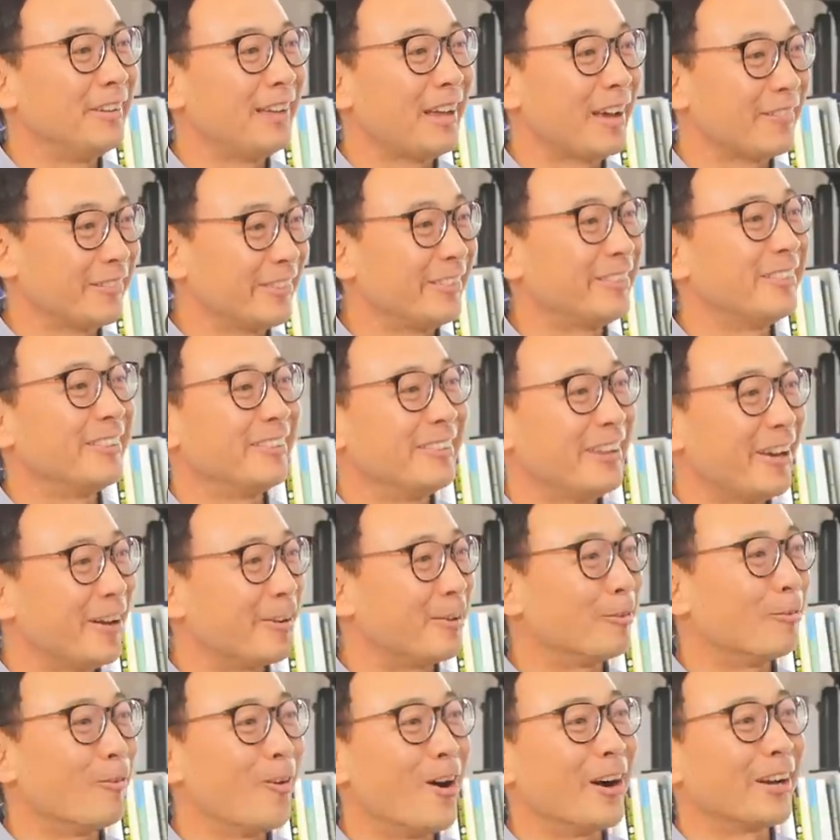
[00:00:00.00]
have to sit
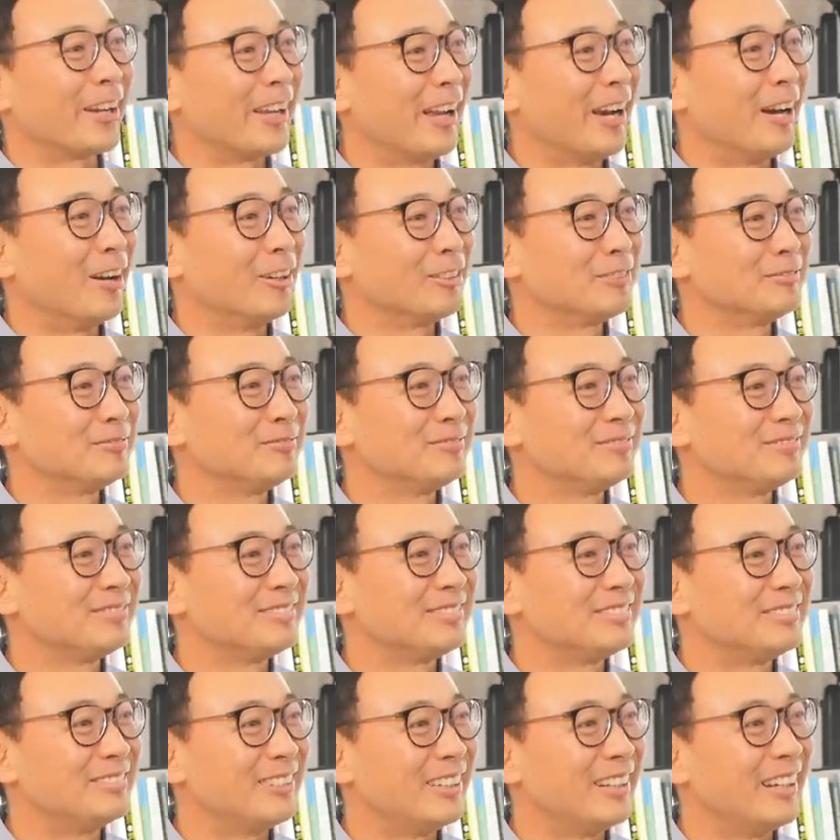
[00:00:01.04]
down or walk out.
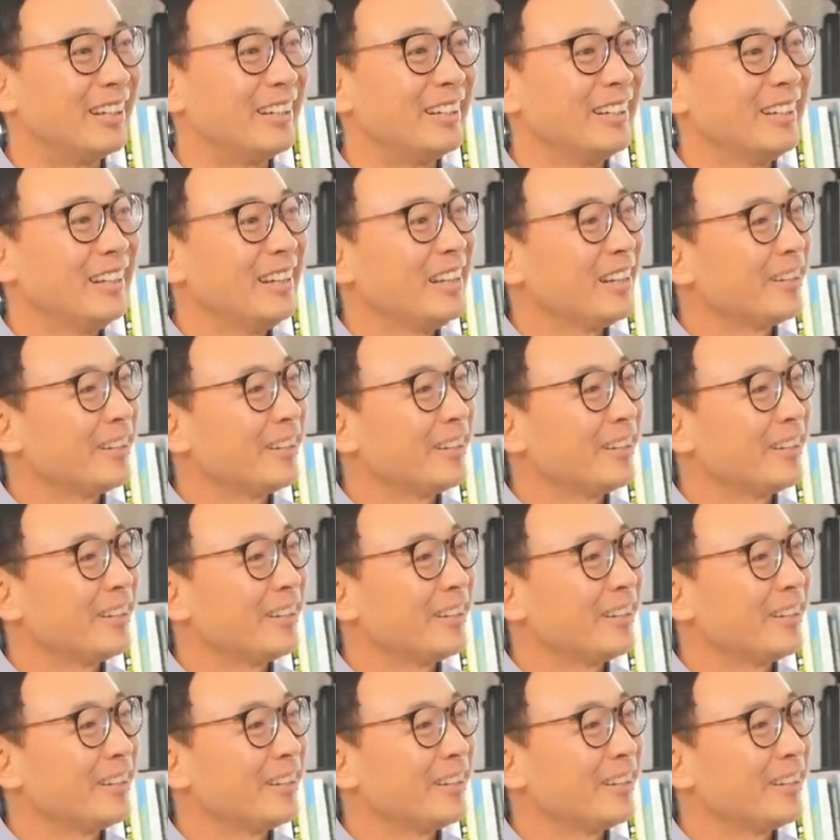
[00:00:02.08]
Exactly. Right?